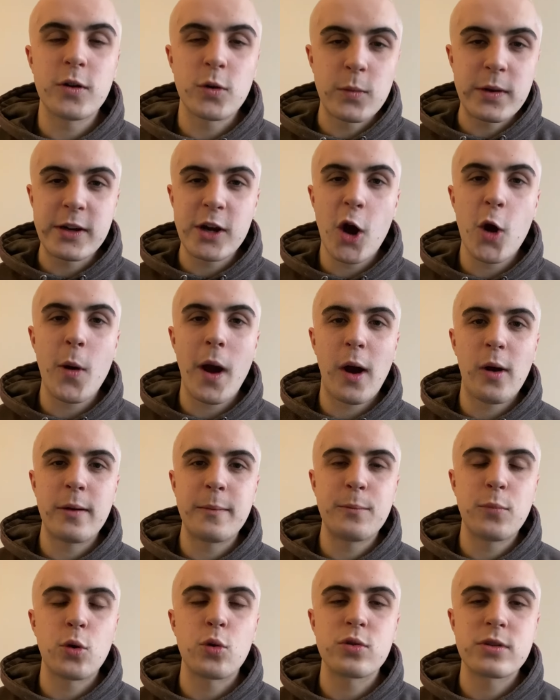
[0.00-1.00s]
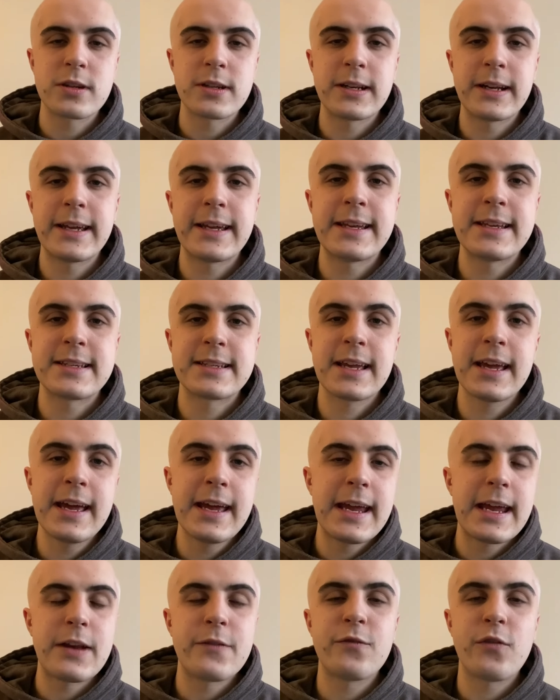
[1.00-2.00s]
and we know how important it is
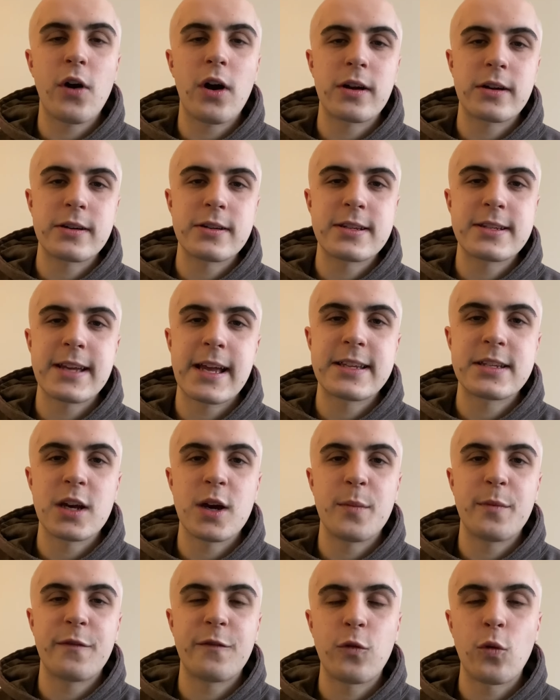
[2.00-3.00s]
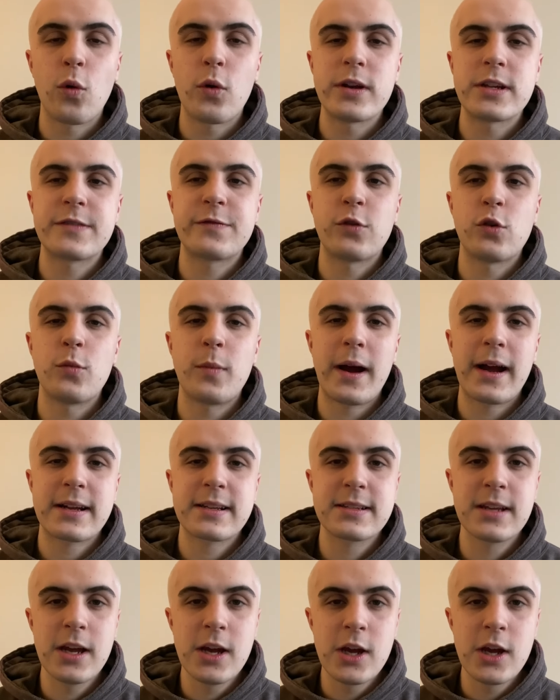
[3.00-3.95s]
in Wagner's setup for his fullbacks